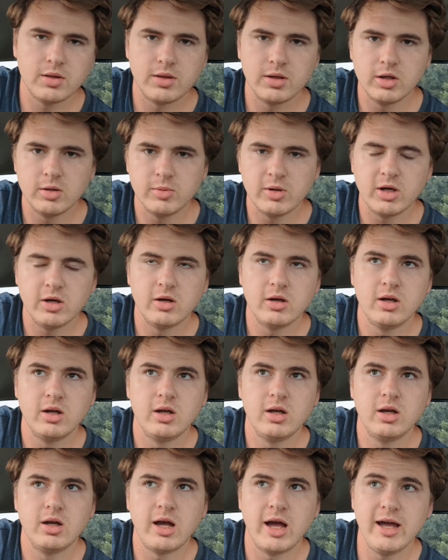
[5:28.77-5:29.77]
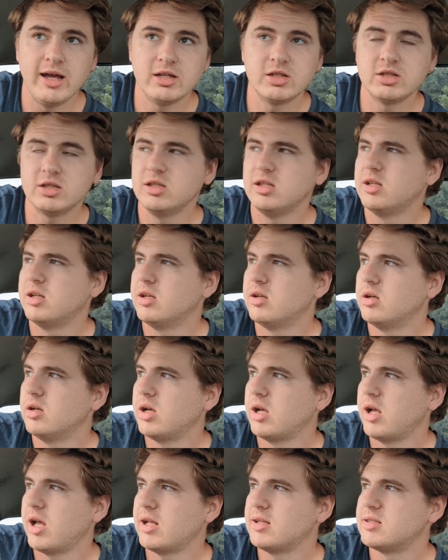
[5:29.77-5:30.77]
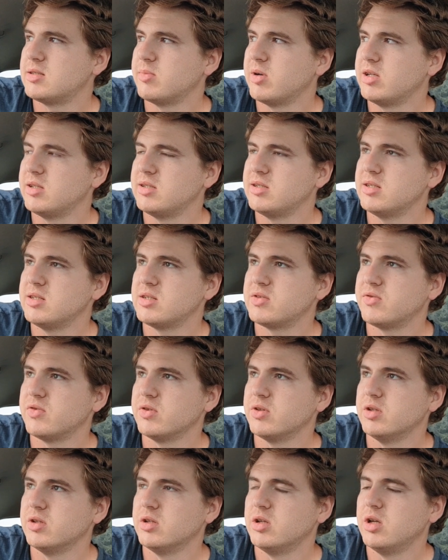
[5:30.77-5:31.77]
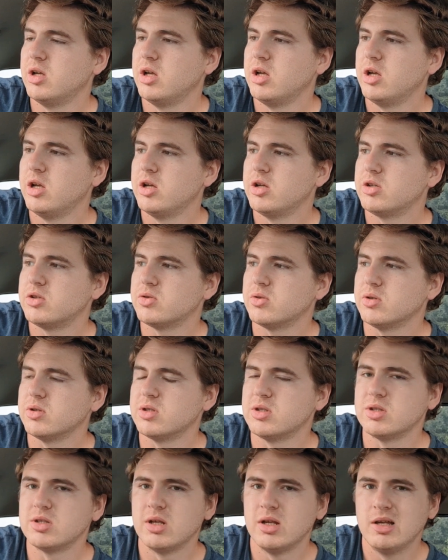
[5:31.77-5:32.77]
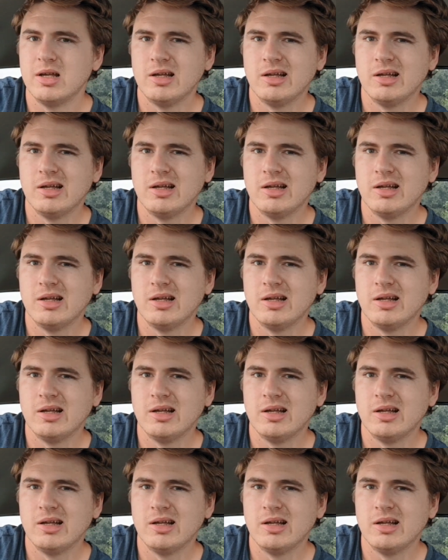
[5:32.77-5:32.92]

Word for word: think about, I actually had some ideas for the shorts.